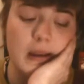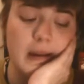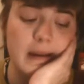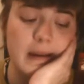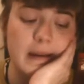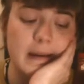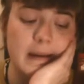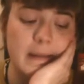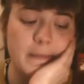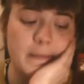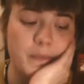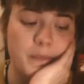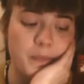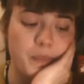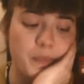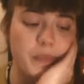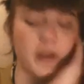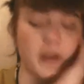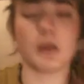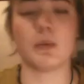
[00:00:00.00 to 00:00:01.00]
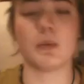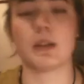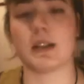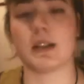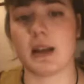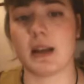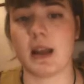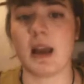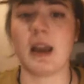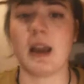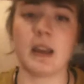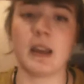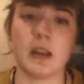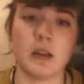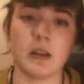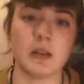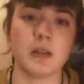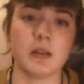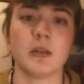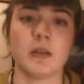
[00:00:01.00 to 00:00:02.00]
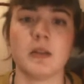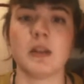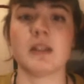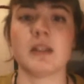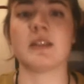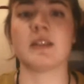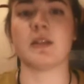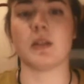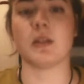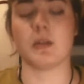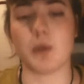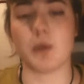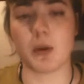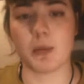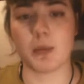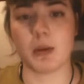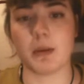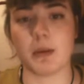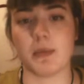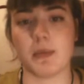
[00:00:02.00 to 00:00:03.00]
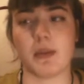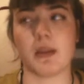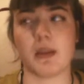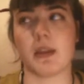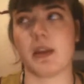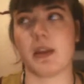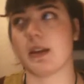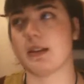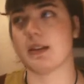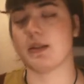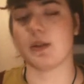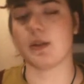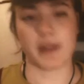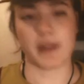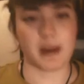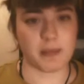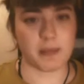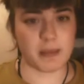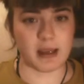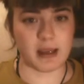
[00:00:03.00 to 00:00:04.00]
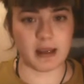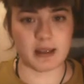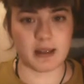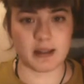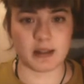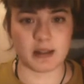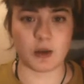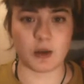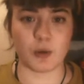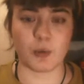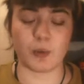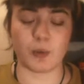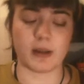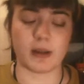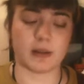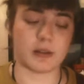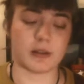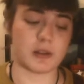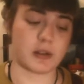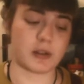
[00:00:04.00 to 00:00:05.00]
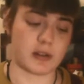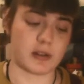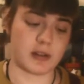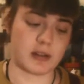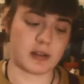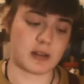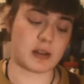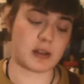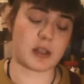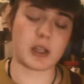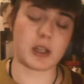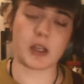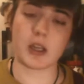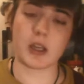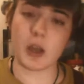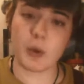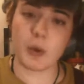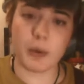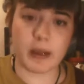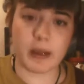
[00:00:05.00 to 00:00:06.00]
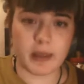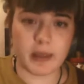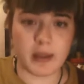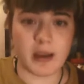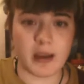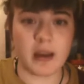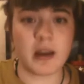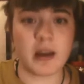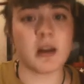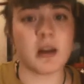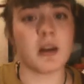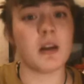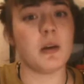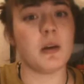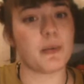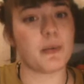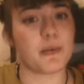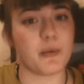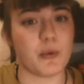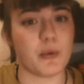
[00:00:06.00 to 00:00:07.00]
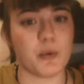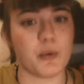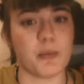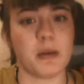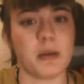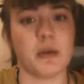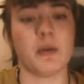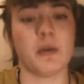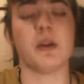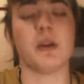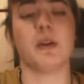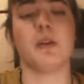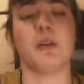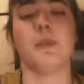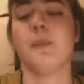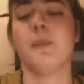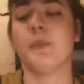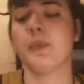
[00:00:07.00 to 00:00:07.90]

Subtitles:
And we said, hey, this is not a problem, the thing is not that big, so we'll just go in there, look for a mirror,